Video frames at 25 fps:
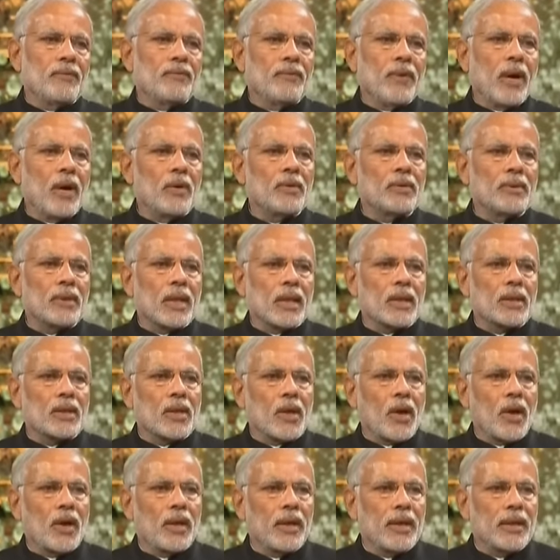found their
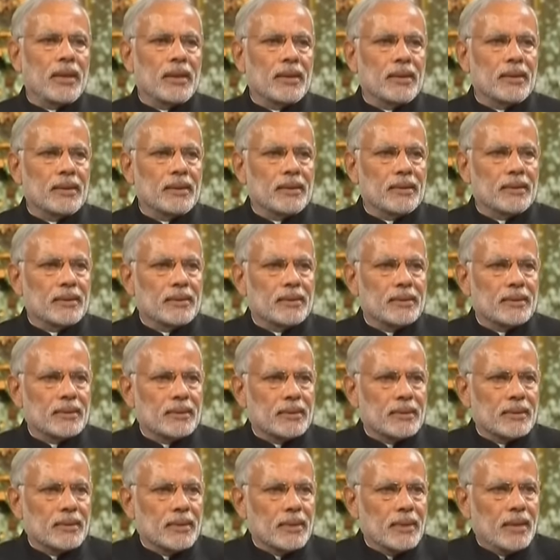calling
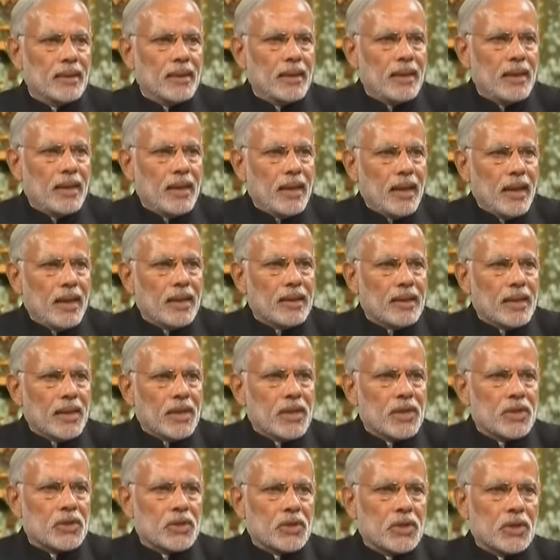in
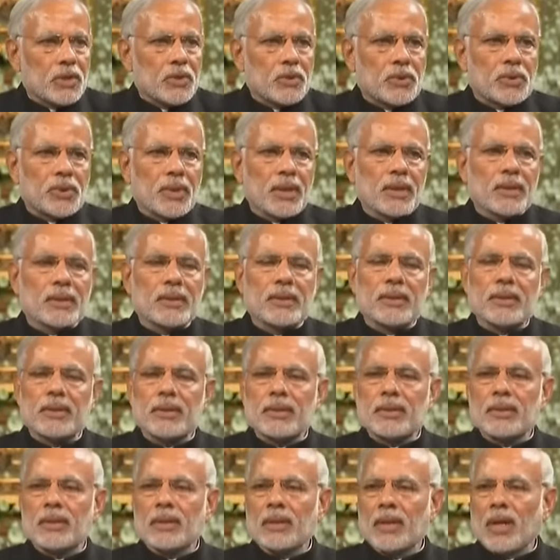the
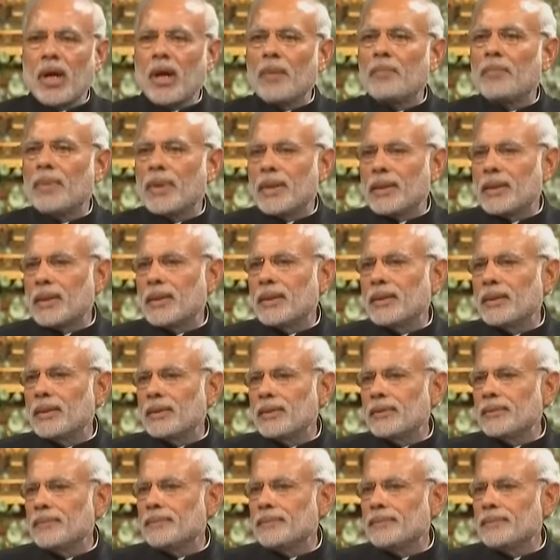institutions of Britain.